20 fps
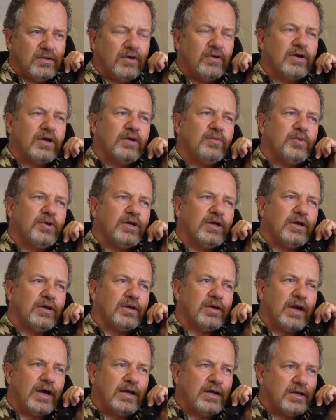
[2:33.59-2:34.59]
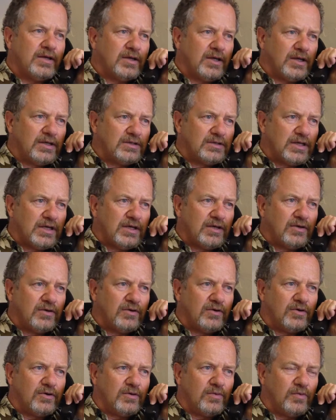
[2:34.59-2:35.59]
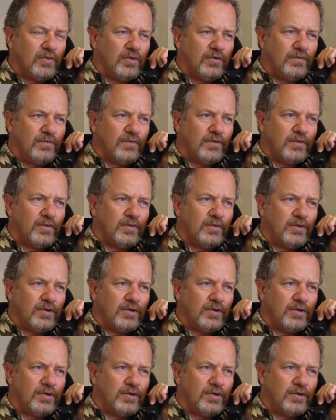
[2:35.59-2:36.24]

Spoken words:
Okay, but like high-end like Decor or Wolf or